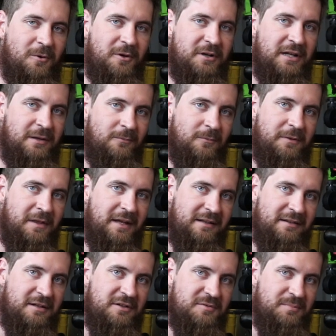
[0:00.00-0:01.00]
working with
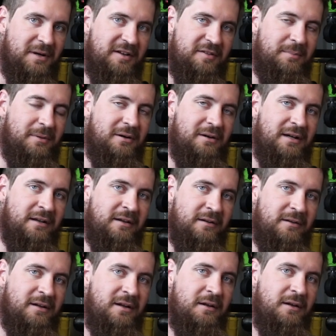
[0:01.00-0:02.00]
that dish base behind
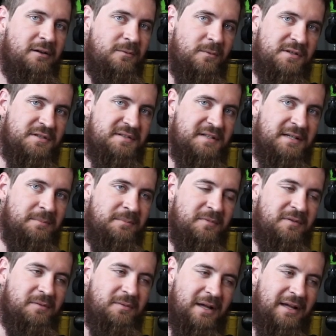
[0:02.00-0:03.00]
it, which
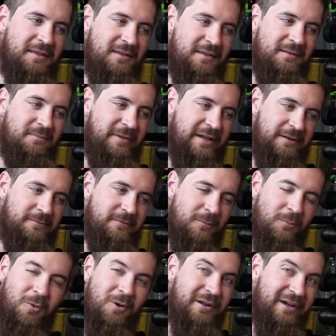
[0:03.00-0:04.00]
seems like
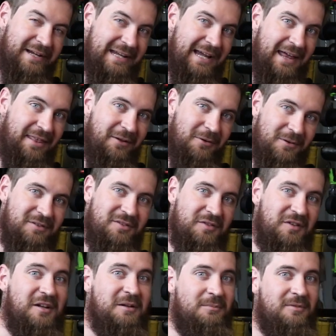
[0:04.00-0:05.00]
from what I gather, it
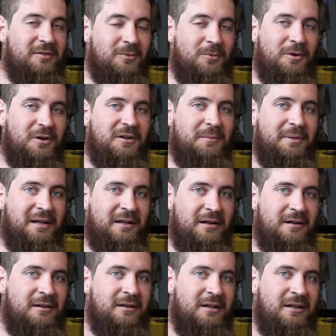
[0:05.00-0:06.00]
seems to work
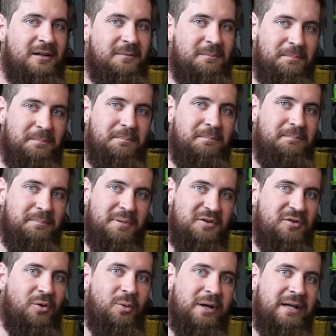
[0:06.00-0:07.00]
better
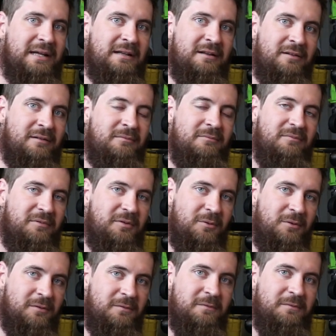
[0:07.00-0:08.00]
between
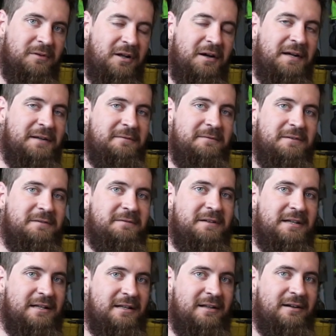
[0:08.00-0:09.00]
sort of
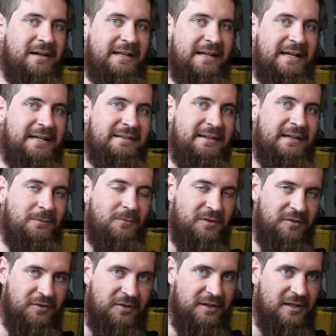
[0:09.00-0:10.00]
950 and 980, and
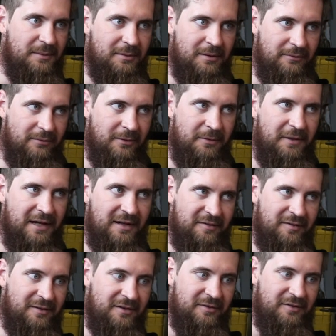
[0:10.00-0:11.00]
once you get up over
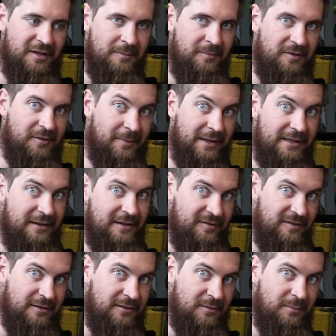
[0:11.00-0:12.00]
1,000, it seems to make
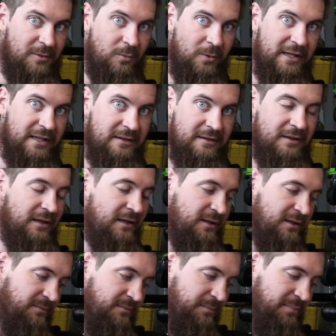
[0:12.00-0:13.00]
things a little bit weird.
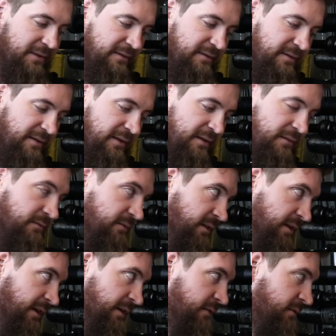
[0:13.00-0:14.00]
But
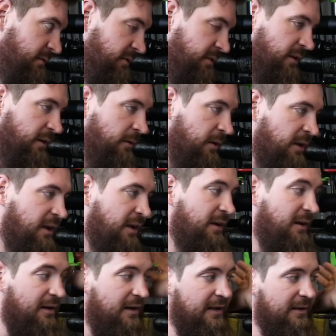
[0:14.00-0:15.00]
yeah, so
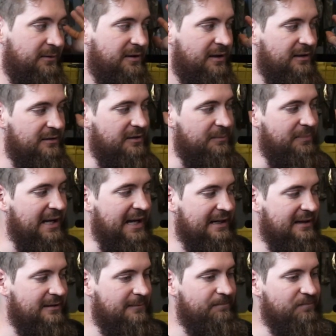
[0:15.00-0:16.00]
I dialed it
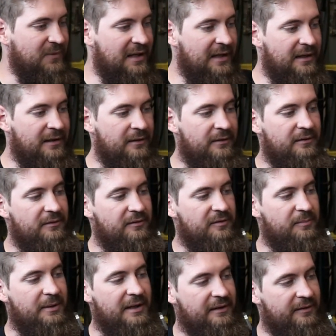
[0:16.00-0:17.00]
back and
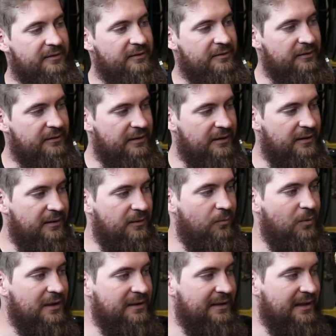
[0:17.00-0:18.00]
spent
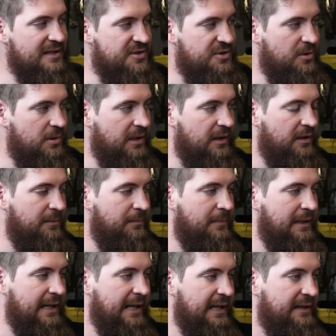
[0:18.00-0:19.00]
1 day shooting
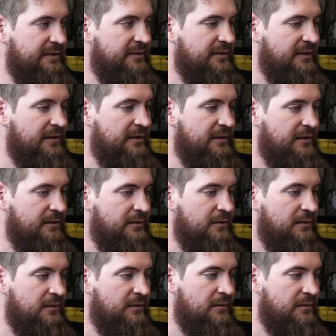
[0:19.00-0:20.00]
them at
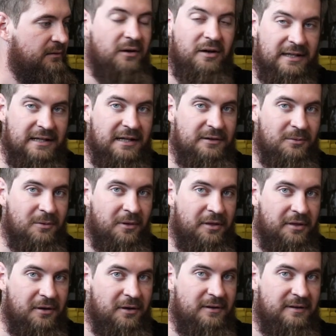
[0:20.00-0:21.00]

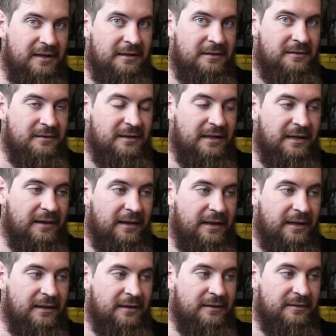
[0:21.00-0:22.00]
930, and
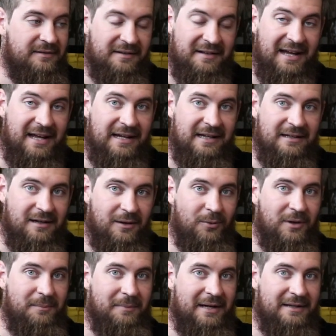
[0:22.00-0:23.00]
then today I
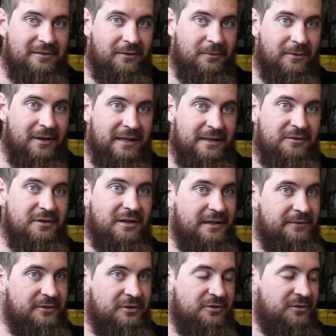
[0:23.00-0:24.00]
went back to the range
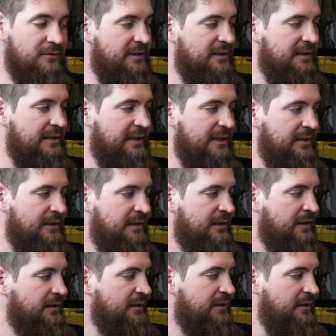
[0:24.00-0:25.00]
after tuning it again,
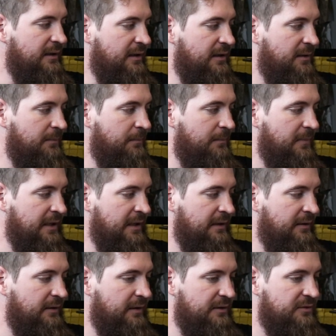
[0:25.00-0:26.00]

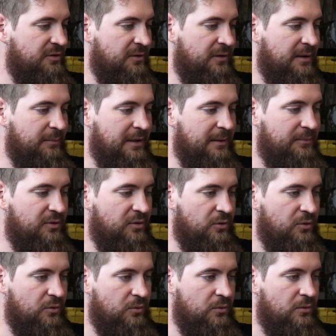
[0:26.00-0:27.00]
and I tuned them up
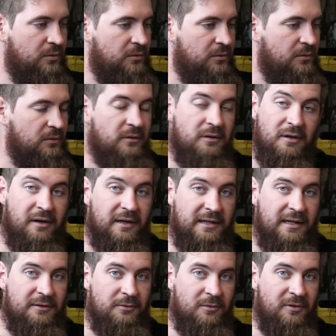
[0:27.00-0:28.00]
to
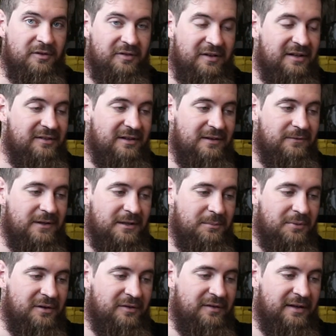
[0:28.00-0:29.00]
960
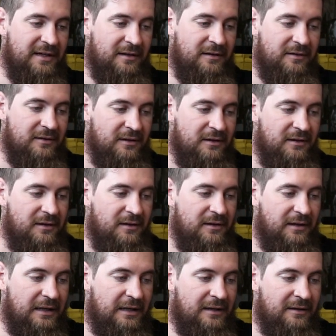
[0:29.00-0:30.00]
feet per second.
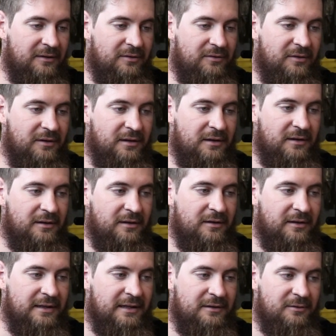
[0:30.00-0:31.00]
And the
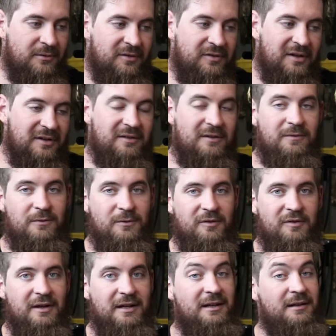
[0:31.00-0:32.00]
960
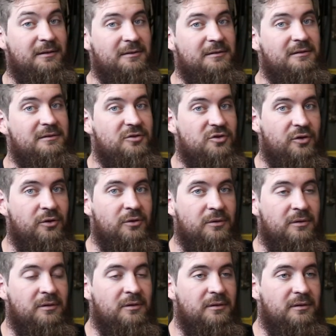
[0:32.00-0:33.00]
foot second
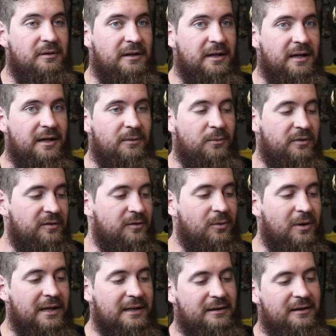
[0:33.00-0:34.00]
tune was
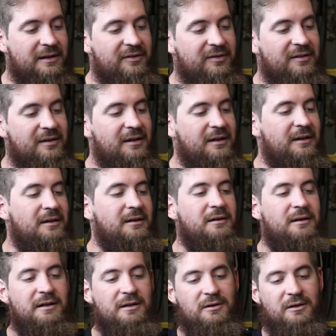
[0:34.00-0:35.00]
quite nice.
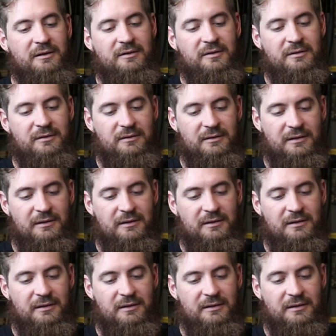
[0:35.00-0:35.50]
I got